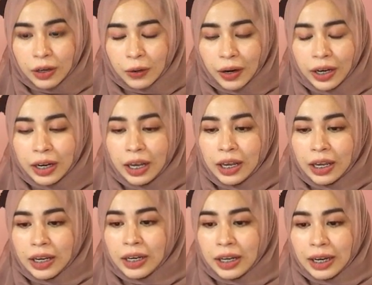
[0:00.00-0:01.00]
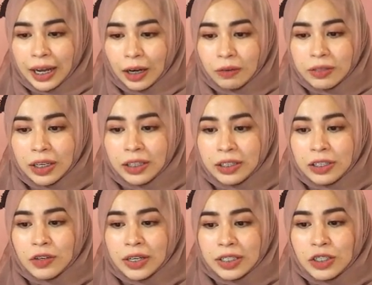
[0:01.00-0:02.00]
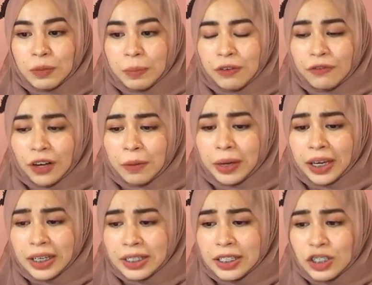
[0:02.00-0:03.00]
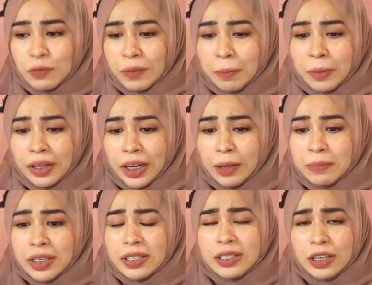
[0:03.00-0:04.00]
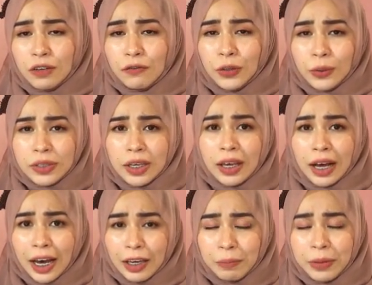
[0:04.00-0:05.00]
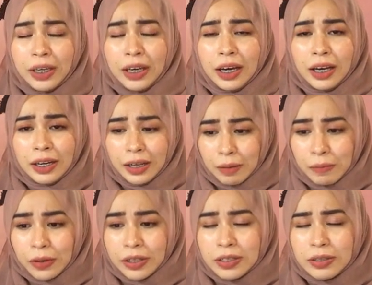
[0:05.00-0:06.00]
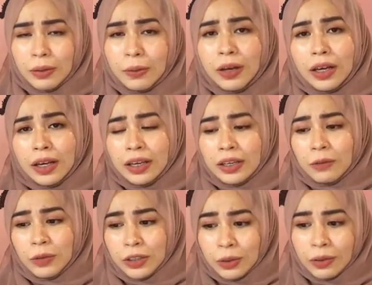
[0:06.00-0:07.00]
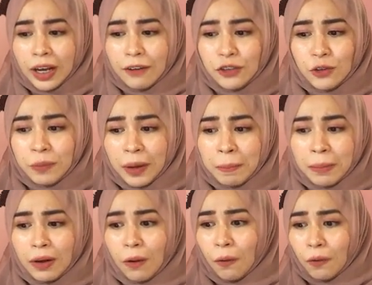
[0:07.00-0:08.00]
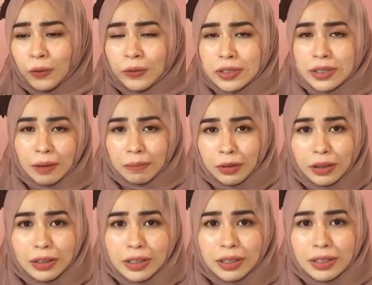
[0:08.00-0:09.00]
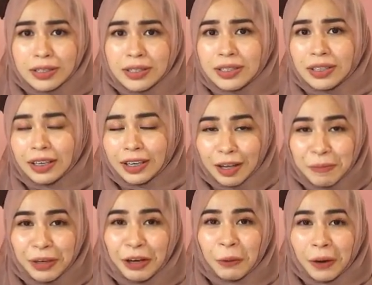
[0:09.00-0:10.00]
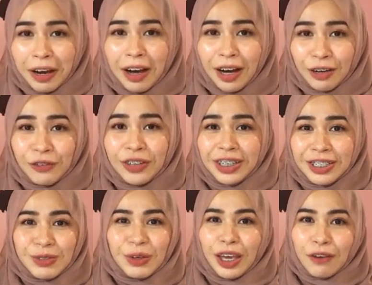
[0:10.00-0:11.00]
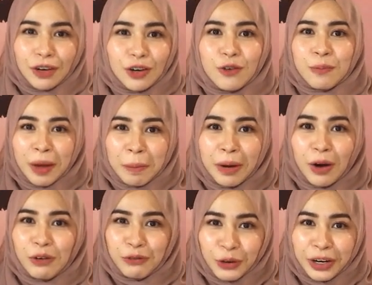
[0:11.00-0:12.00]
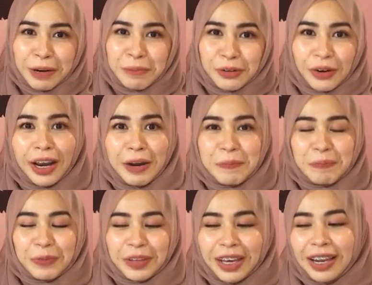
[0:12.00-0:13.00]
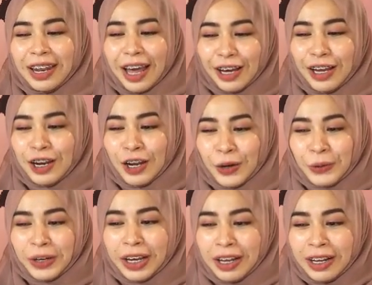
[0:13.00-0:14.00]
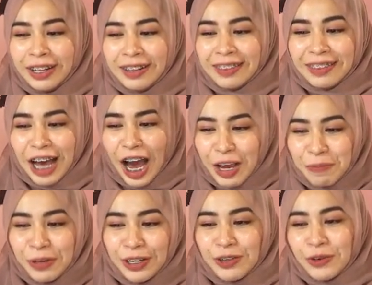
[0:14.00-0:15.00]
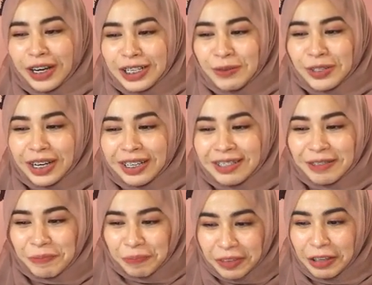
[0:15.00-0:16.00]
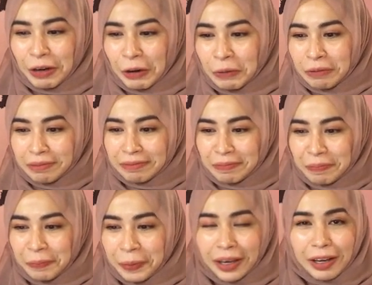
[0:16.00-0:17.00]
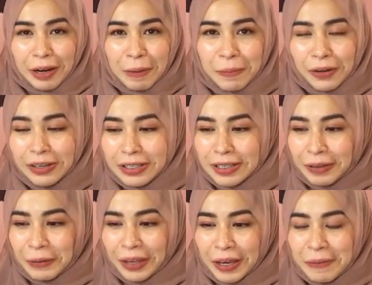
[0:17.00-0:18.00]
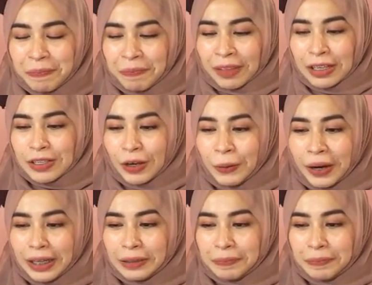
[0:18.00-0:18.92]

All right, it allows internet addresses to be found by easy to remember names instead of using IP numbers. So we don't have to remember all those numbers because it can be quite hard for us to even remember our phone number, right? Okay, let alone IP address, which has, you know, bigger numbers. Okay, so